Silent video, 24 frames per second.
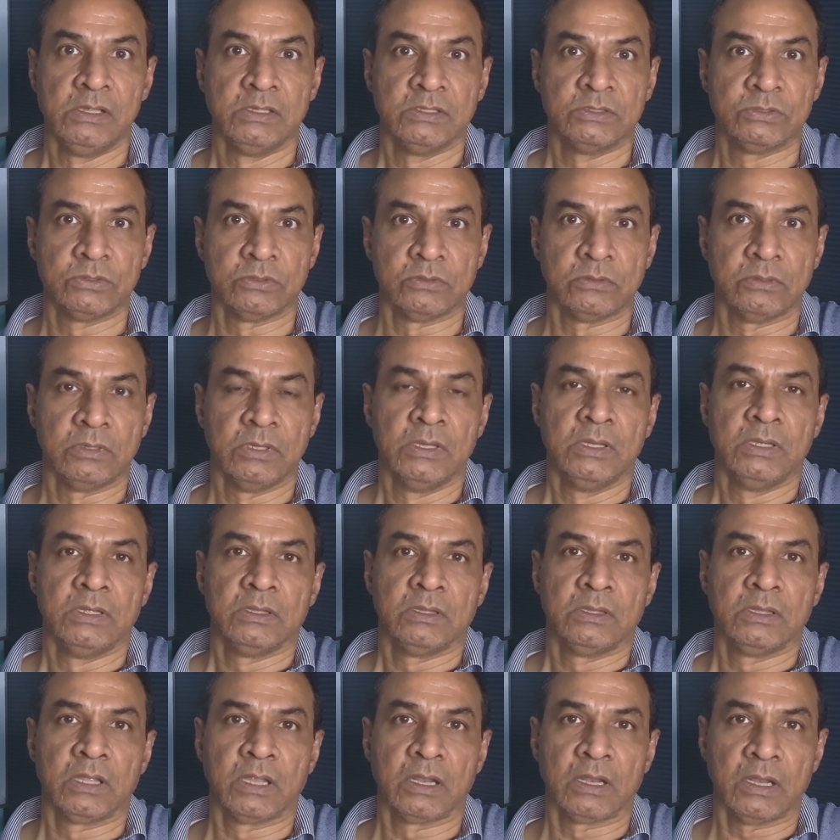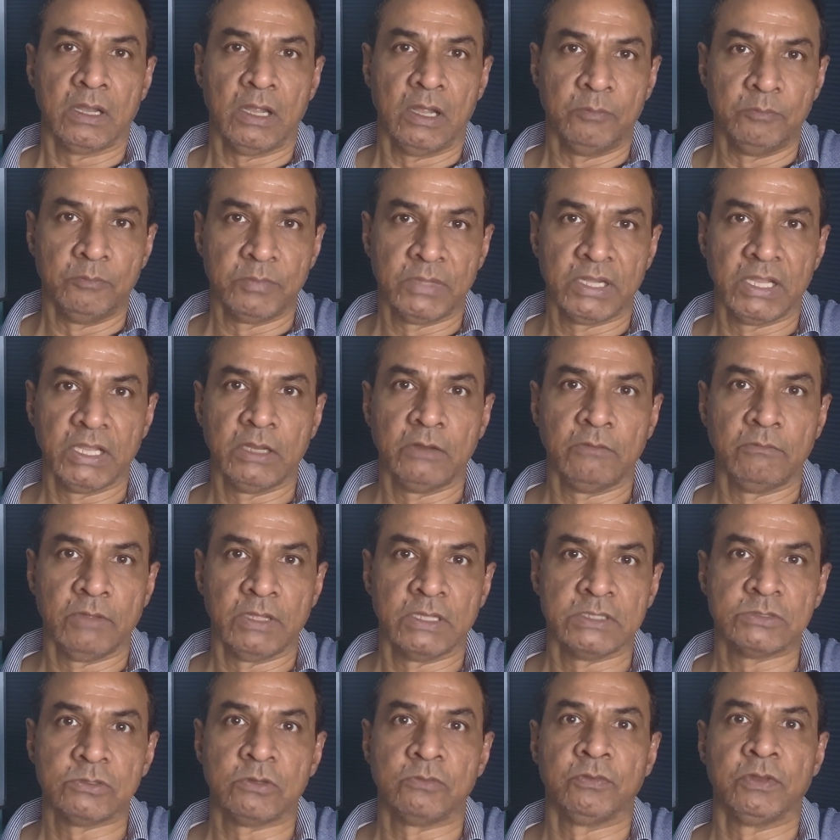So, there are umpteen
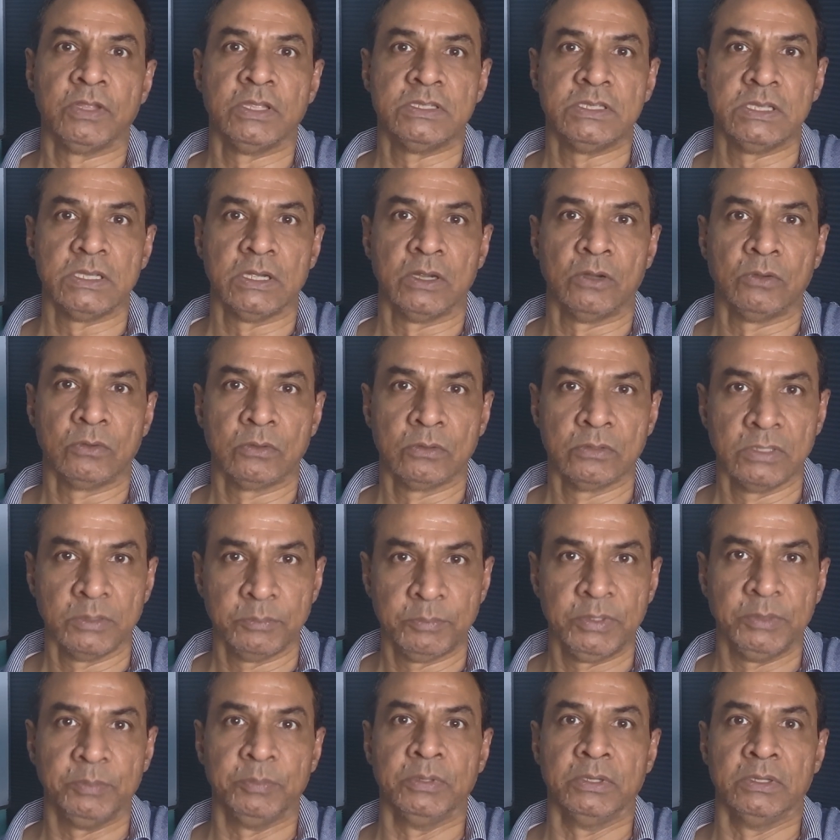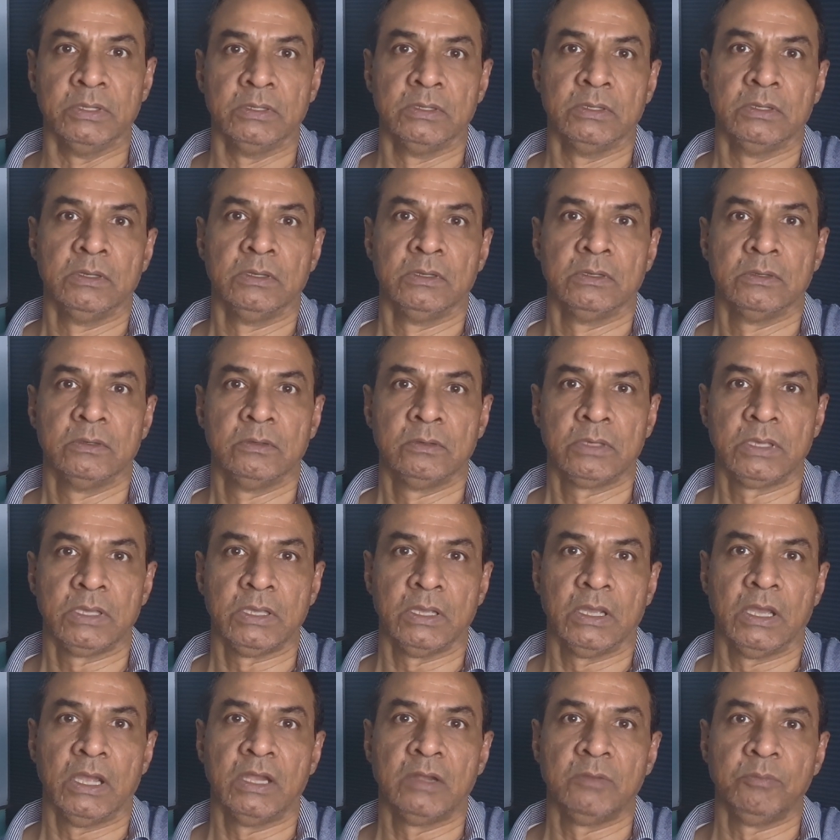ways of reaching out to the people,
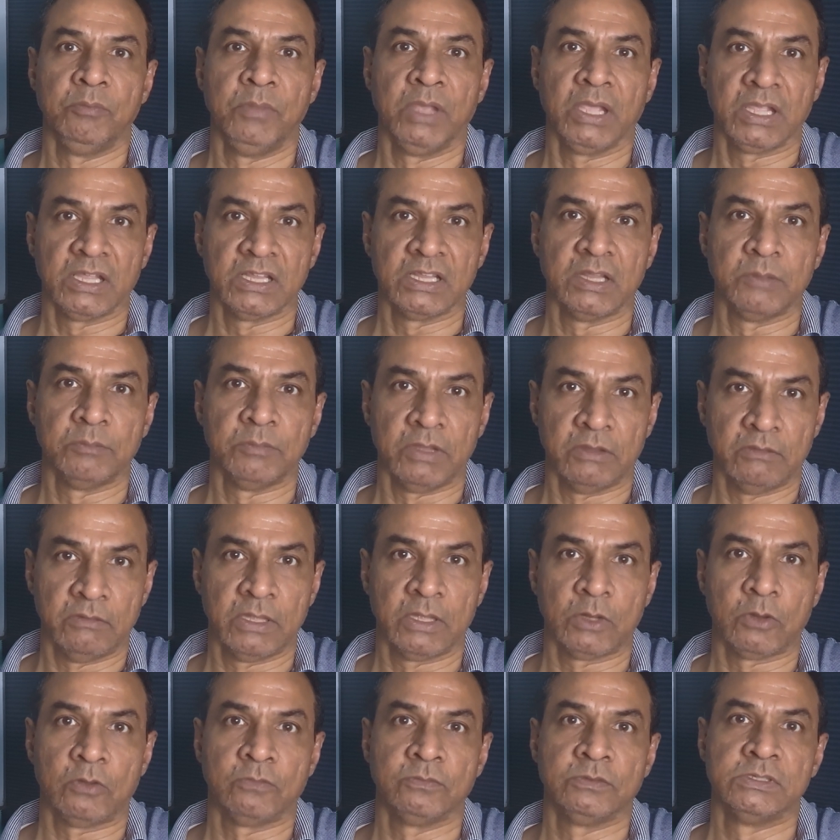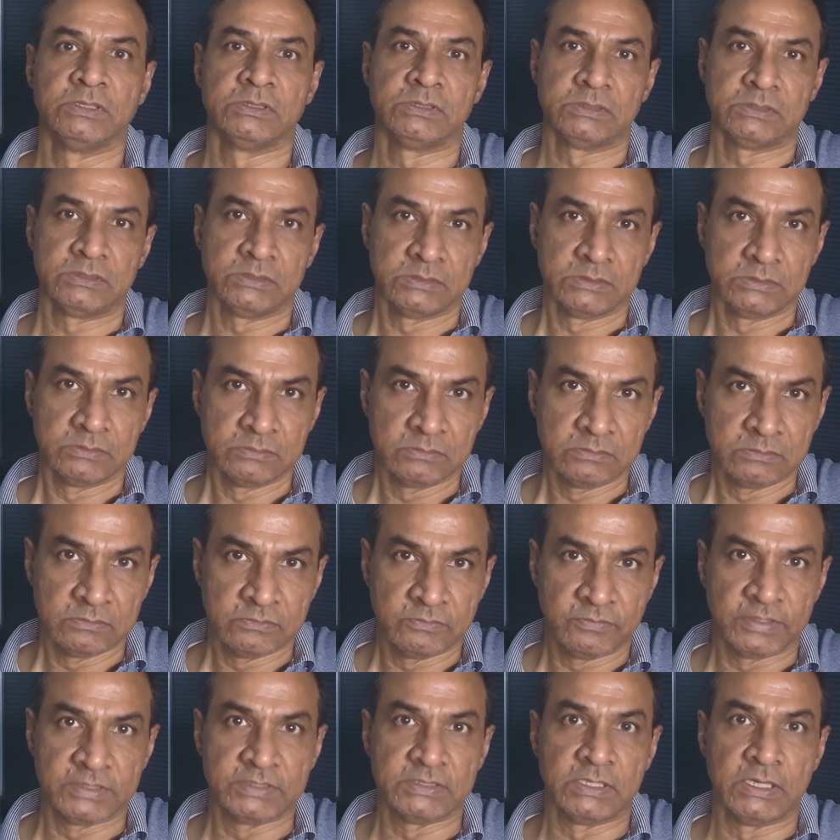okay, and making them aware of this
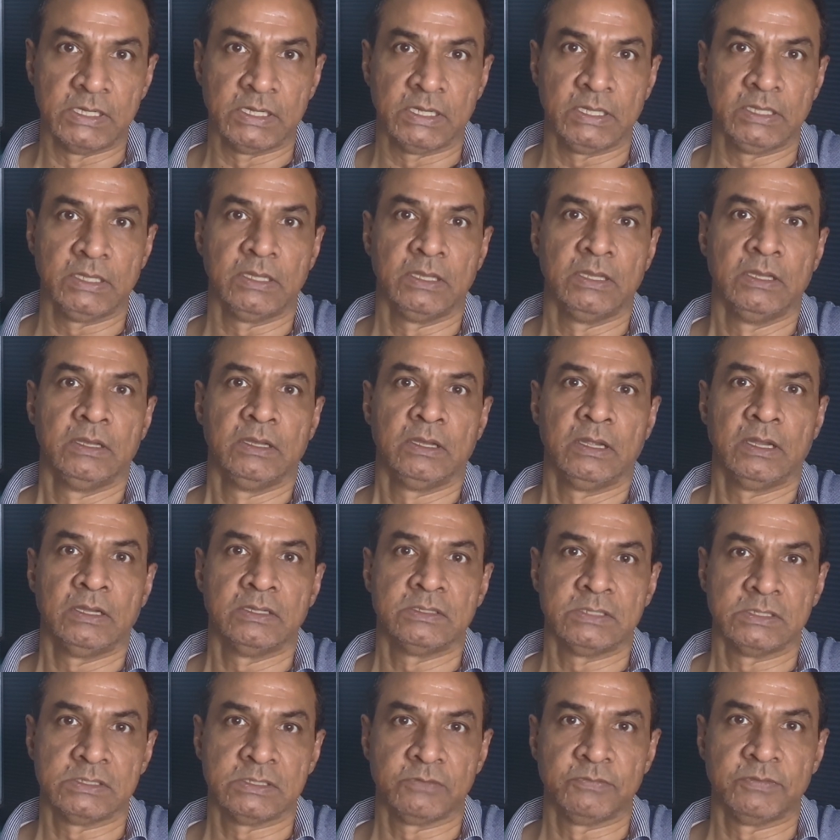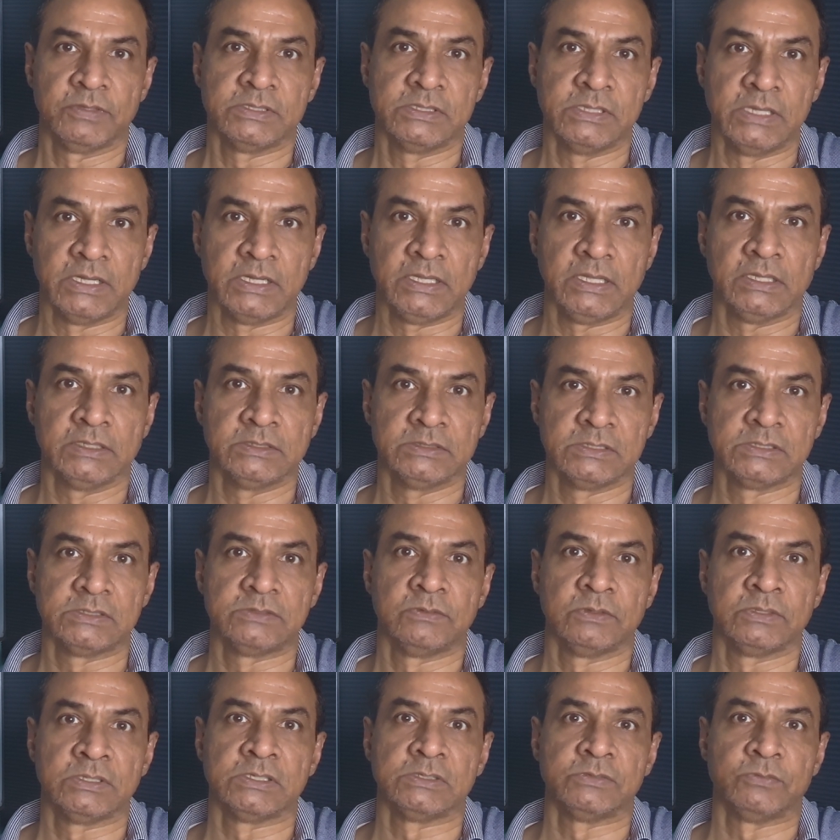facility, and such a facility exists,
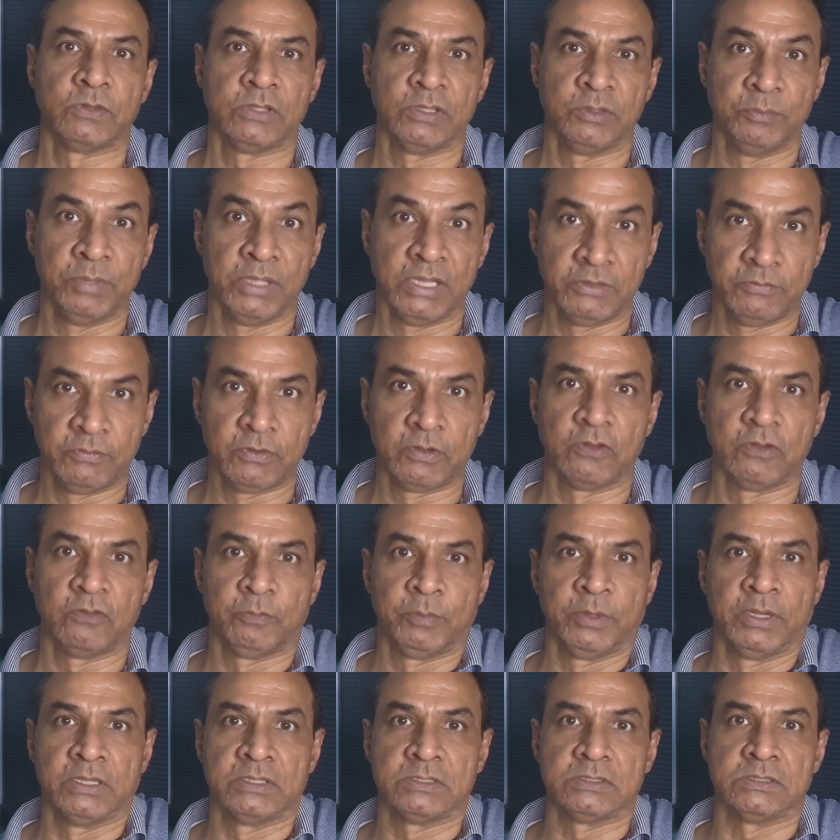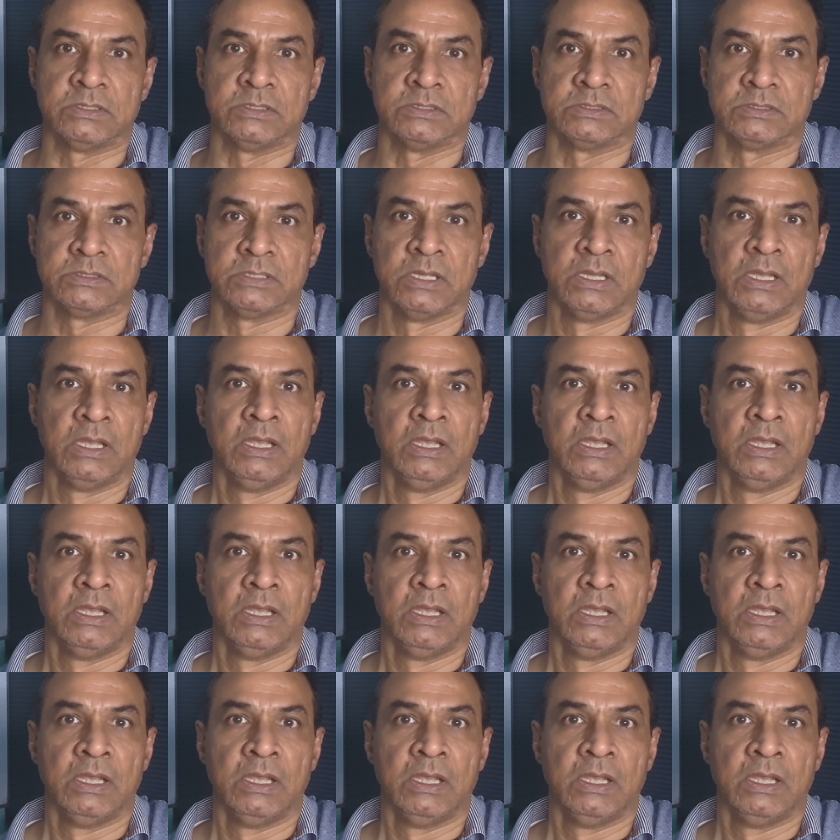which is for the benefit of pedestrians.